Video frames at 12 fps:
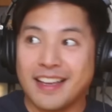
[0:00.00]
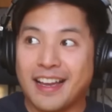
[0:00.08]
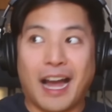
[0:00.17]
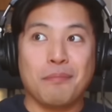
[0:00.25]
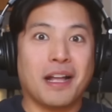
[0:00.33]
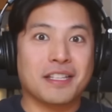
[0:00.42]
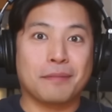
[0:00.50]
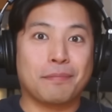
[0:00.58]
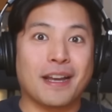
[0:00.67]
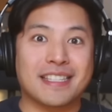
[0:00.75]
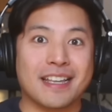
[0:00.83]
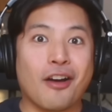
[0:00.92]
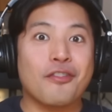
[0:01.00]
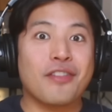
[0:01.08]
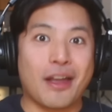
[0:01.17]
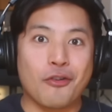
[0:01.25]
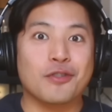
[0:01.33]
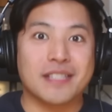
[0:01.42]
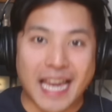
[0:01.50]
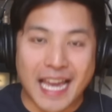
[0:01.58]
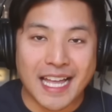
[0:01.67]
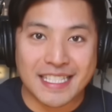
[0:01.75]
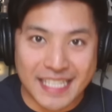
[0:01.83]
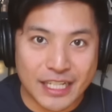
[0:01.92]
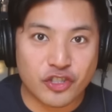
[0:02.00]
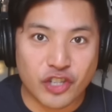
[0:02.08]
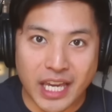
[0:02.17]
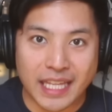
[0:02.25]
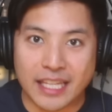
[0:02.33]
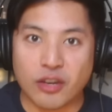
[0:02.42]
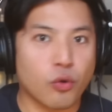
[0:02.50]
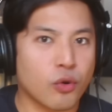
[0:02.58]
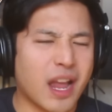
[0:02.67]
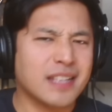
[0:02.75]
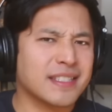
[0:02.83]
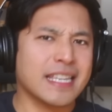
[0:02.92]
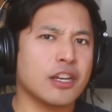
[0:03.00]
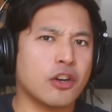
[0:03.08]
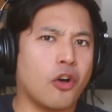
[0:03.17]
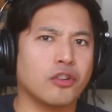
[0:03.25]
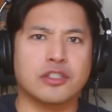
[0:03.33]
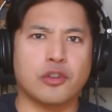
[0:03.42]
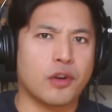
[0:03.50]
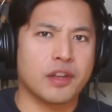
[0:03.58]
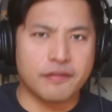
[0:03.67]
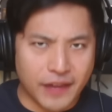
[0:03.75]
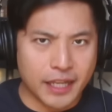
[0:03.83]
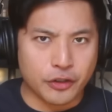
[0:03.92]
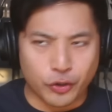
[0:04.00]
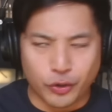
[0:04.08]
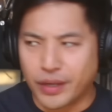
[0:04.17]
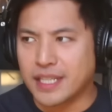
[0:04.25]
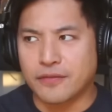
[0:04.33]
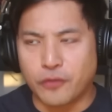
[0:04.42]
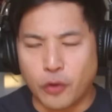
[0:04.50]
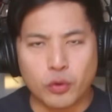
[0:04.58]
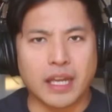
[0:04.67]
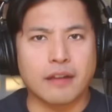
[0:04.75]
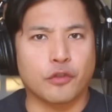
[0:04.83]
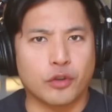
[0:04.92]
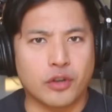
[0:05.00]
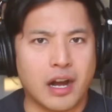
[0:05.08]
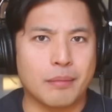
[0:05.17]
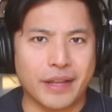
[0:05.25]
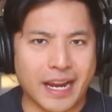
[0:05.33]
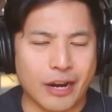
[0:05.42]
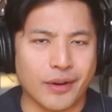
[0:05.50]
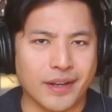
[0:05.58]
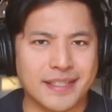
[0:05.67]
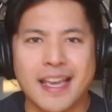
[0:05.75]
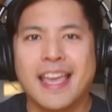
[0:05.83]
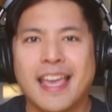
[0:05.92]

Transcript: I'm not surprised at all that her dad, Dick Cheney, or as he called Darth Vader, is voting for Kamala Harris.